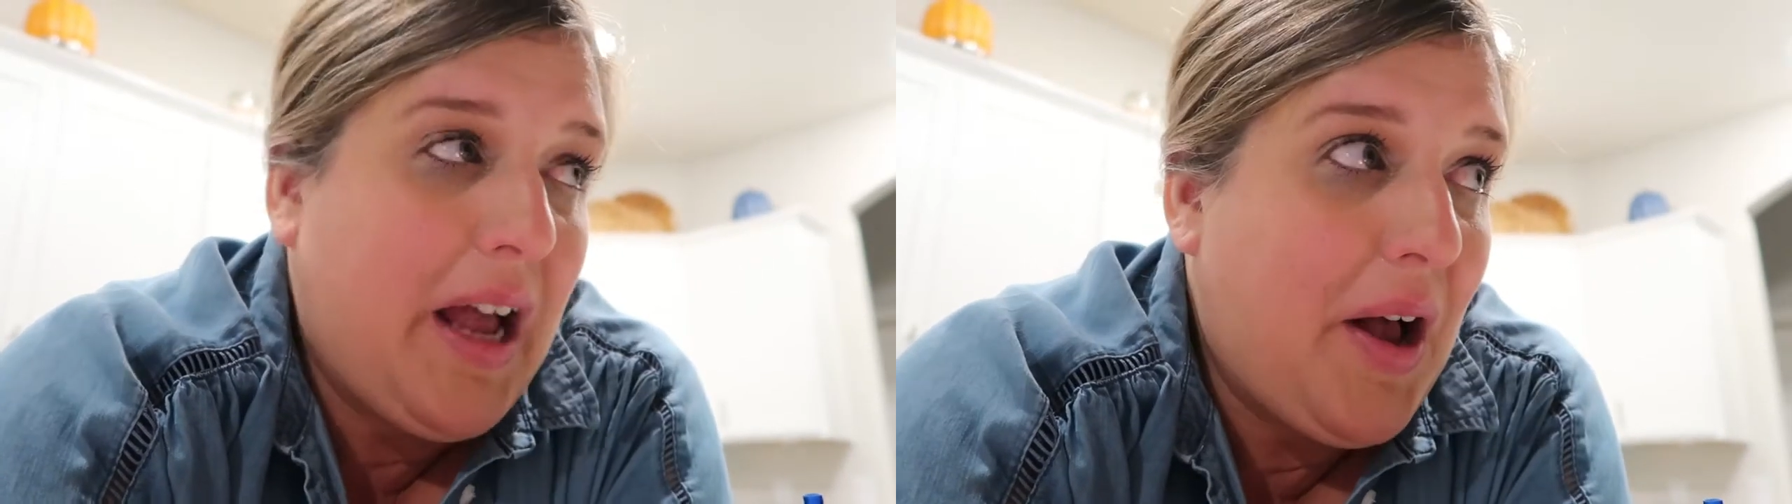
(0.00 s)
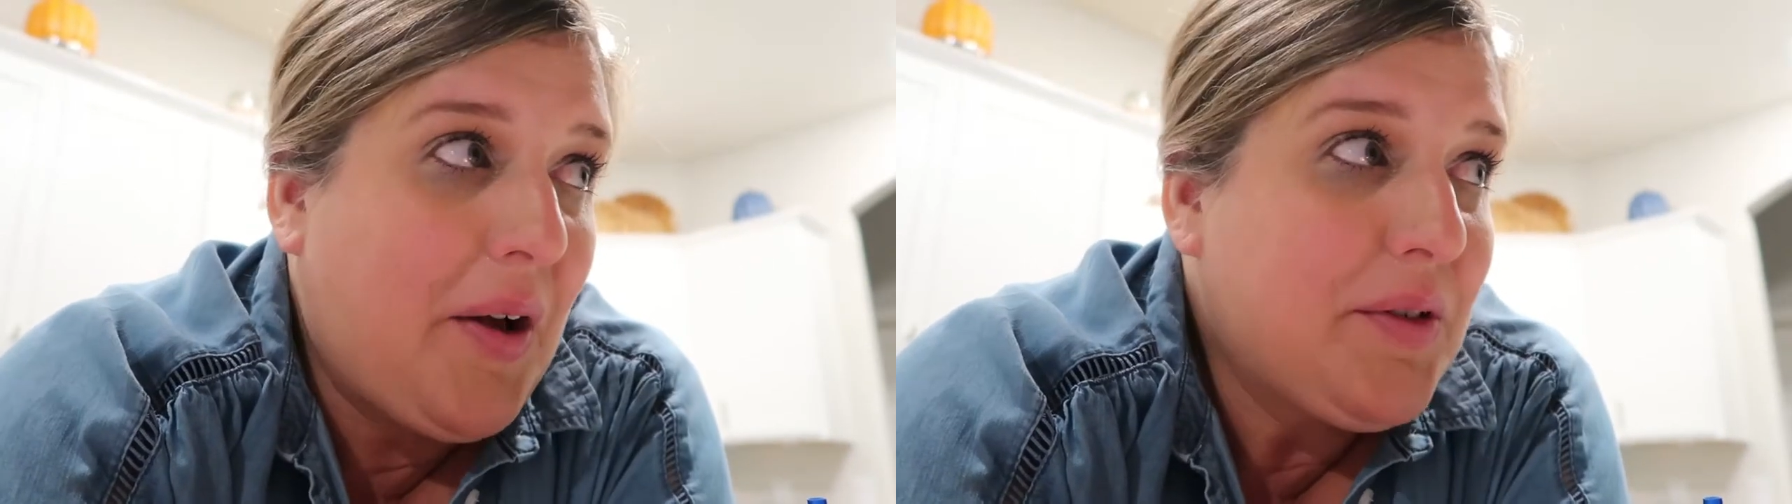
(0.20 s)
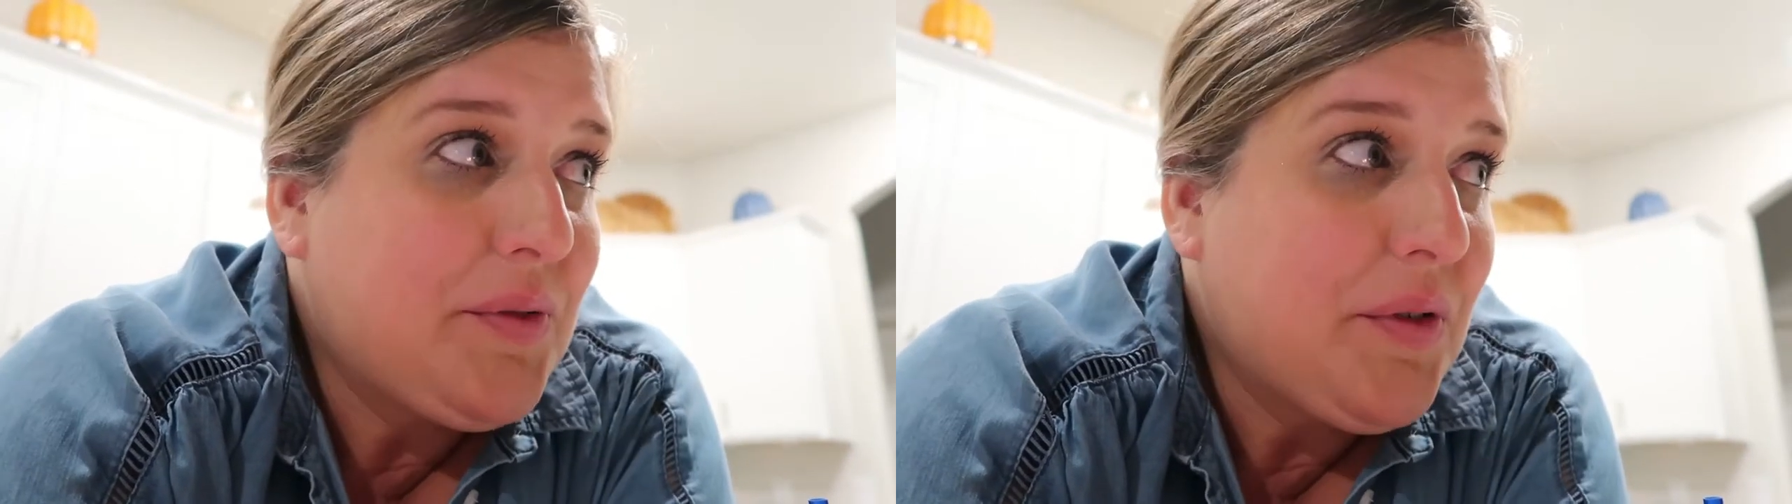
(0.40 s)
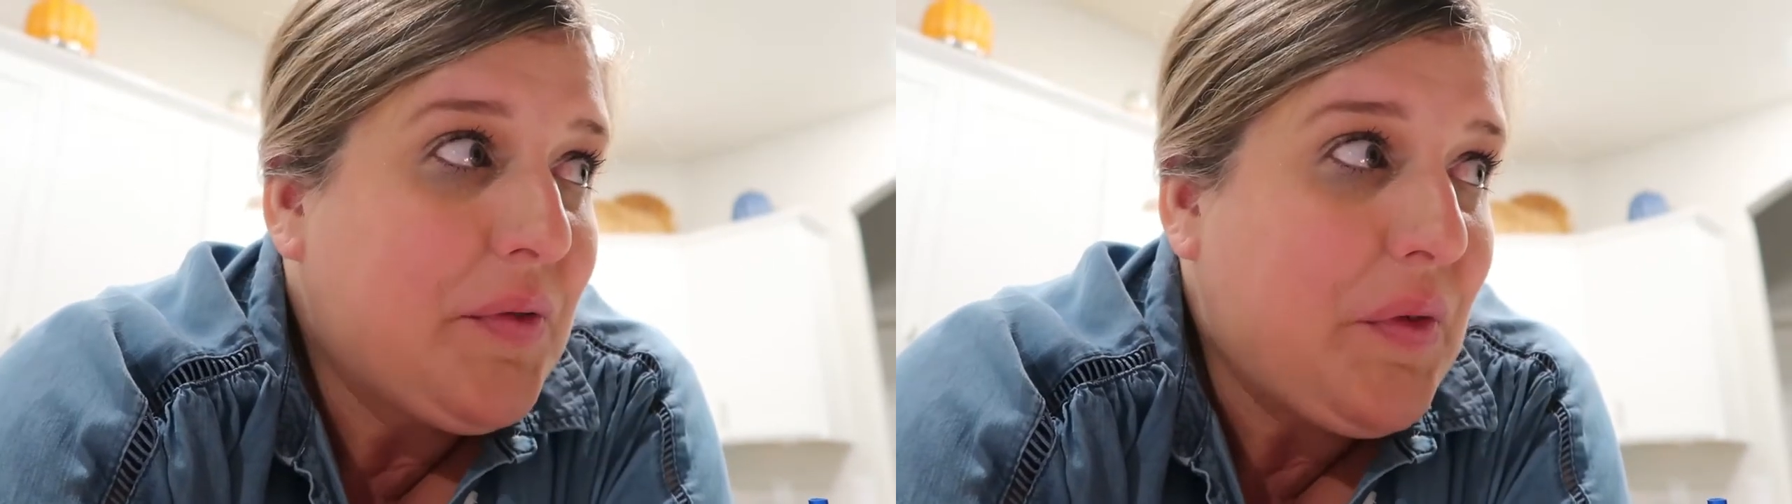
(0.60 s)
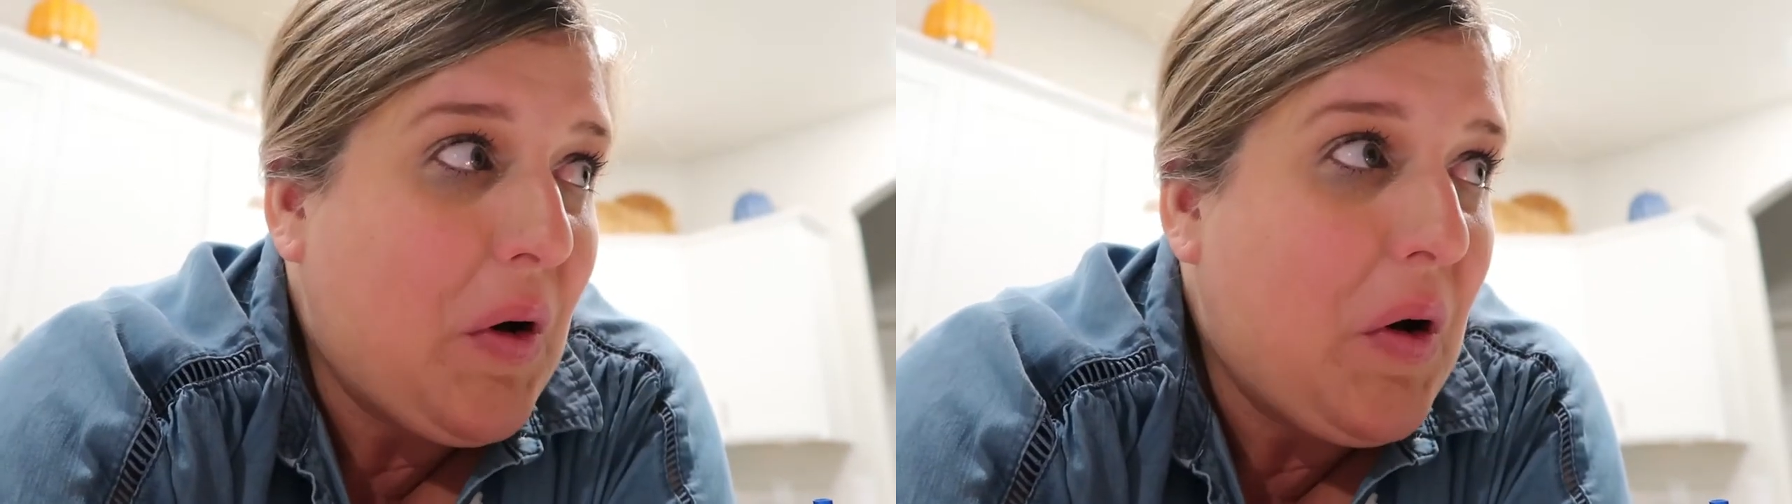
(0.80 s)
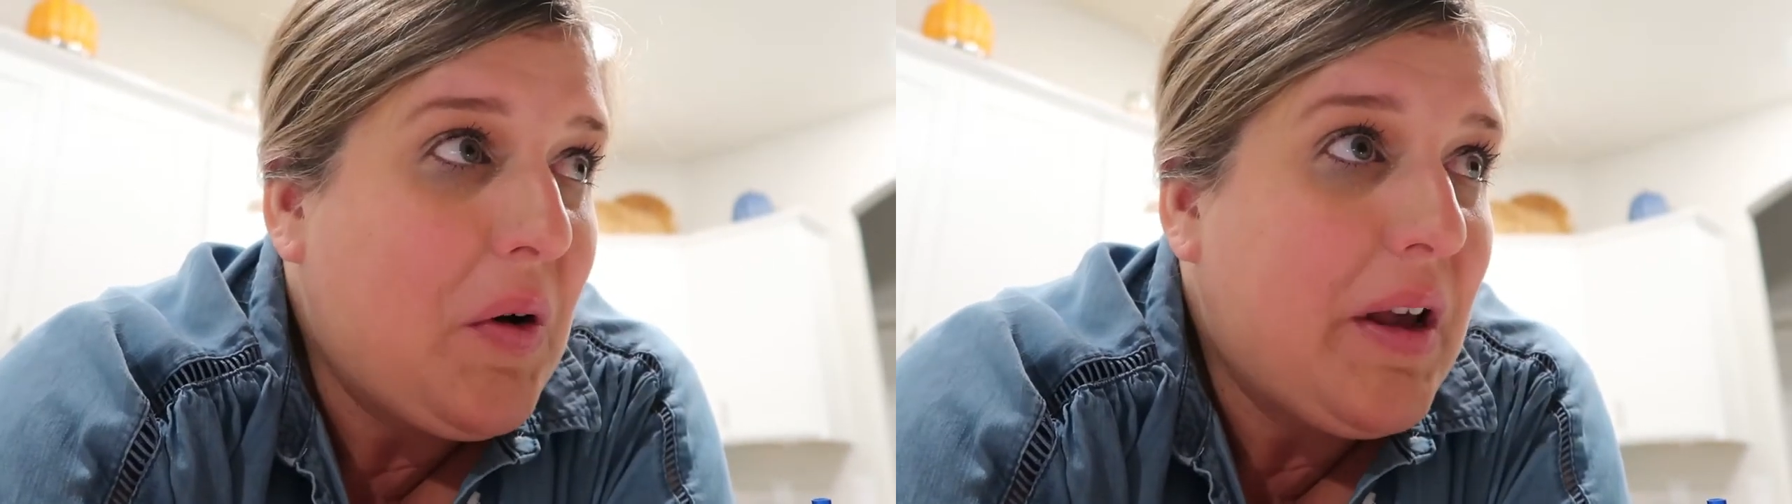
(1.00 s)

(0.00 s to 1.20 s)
house for fall